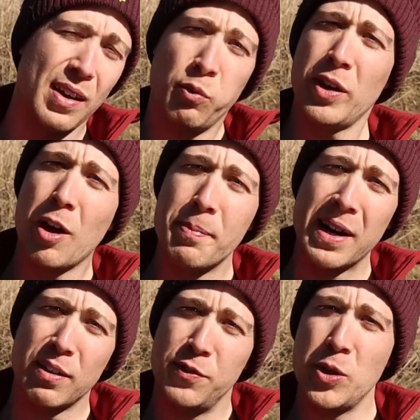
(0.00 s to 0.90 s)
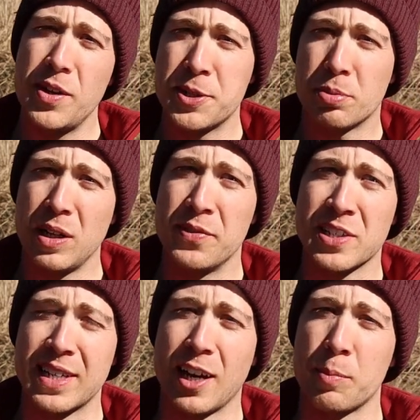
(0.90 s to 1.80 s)
Now, if we go back a few years
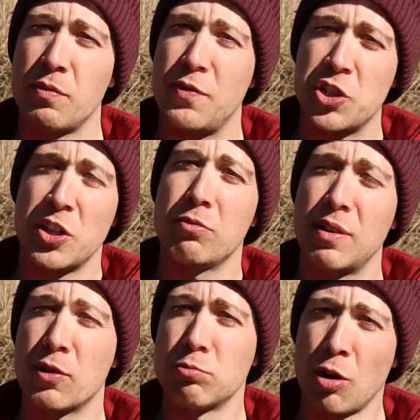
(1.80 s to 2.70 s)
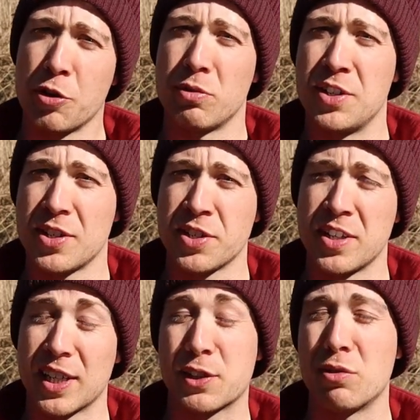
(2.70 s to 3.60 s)
previously, I've been fishing the River Rother in
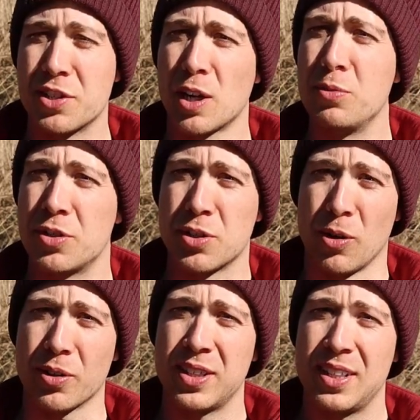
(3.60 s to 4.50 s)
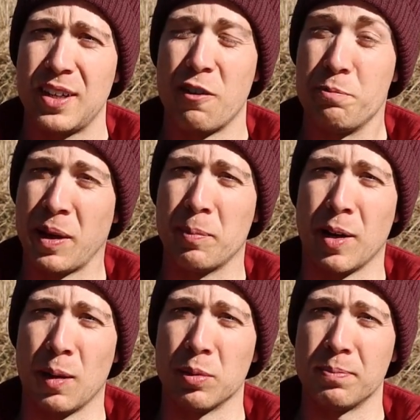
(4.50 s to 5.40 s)
Sussex for its own stock of big
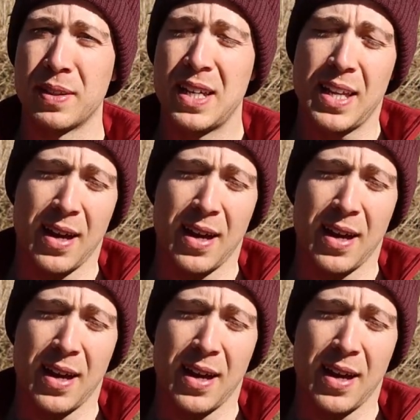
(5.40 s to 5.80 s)
barbel.